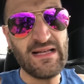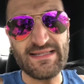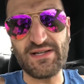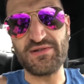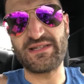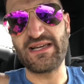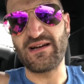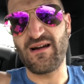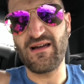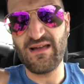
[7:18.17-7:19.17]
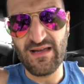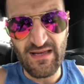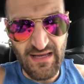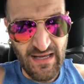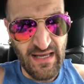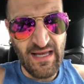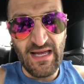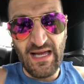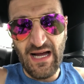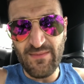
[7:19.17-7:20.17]
Let's go see her.
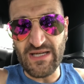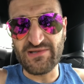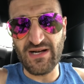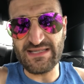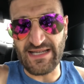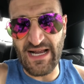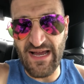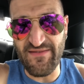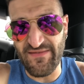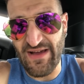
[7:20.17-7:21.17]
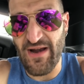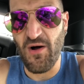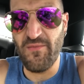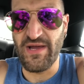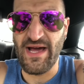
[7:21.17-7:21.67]
I'm exhausted. I haven't even got home